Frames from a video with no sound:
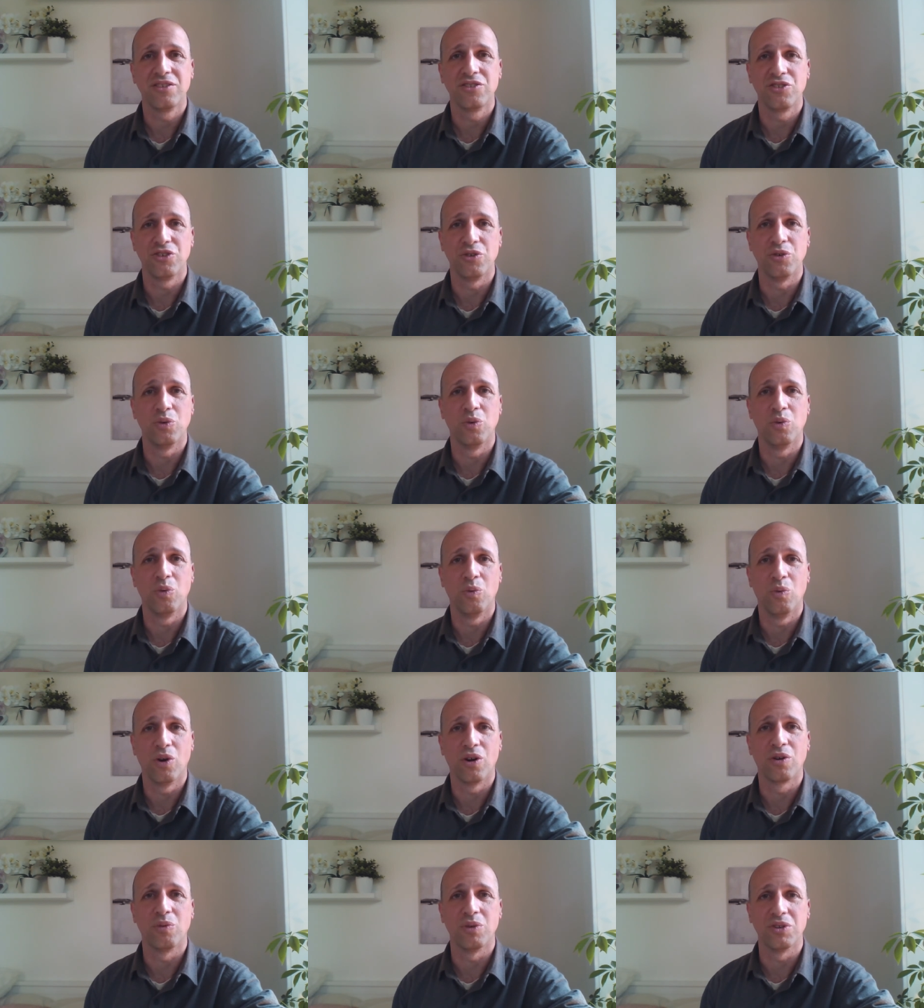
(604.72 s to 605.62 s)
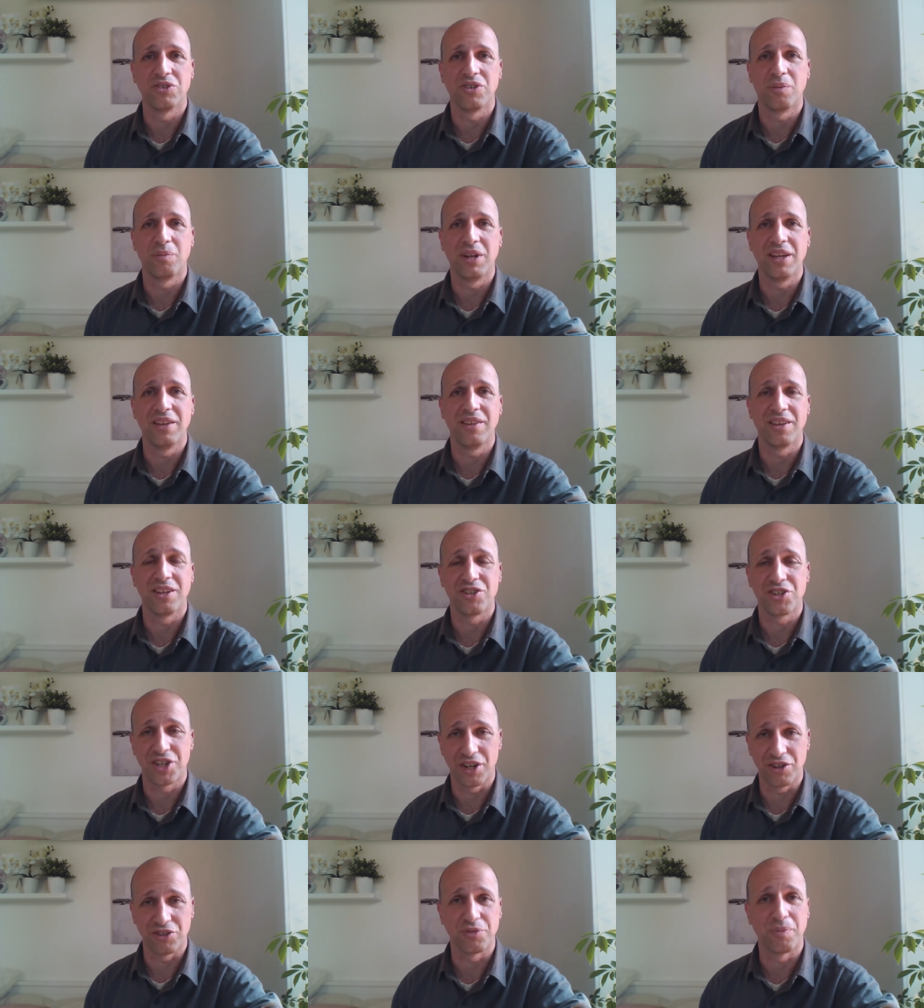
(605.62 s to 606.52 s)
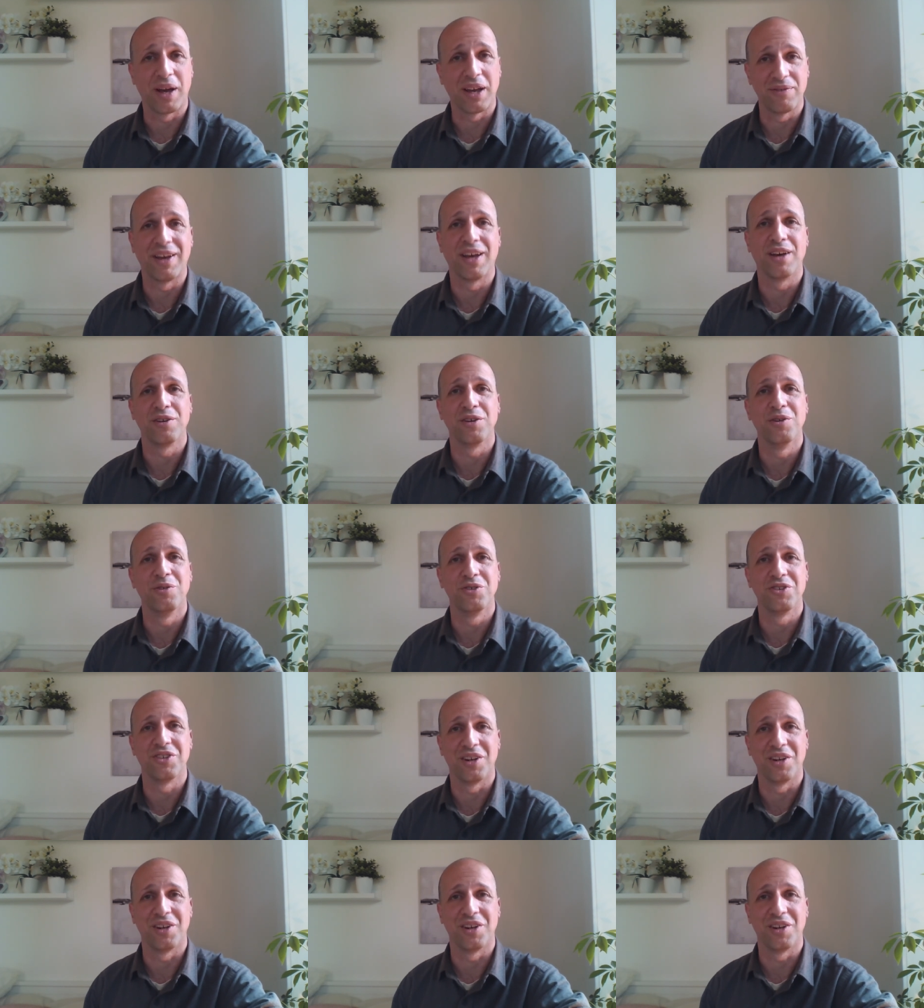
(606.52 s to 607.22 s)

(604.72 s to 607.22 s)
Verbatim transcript: to work with somebody that shares my values and